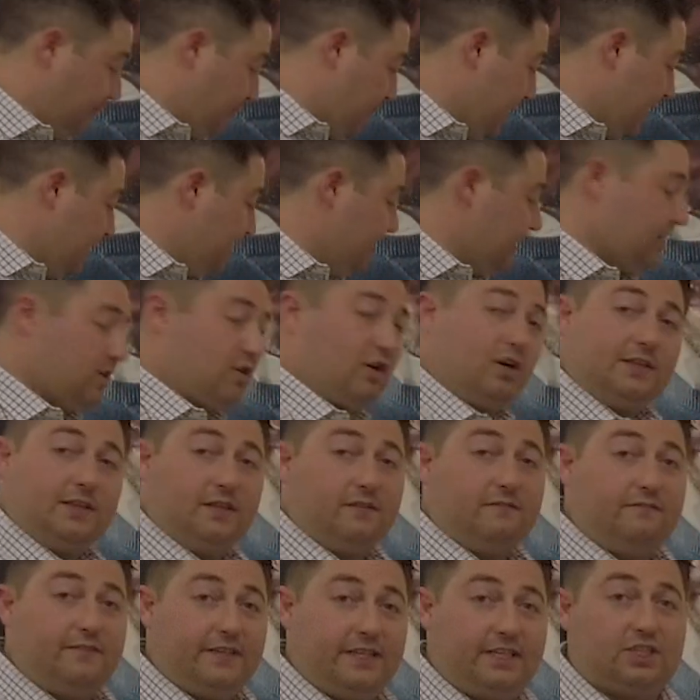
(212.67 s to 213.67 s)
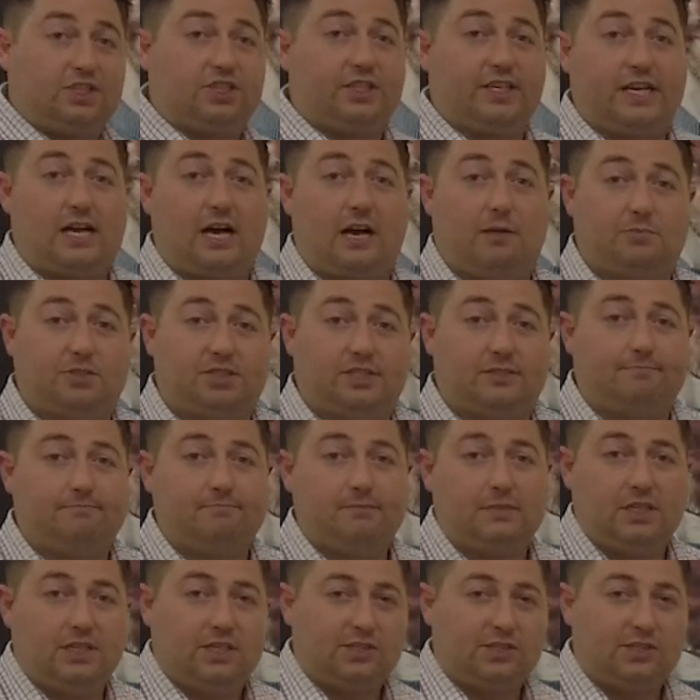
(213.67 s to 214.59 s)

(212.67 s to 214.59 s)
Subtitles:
depending on the finishing option.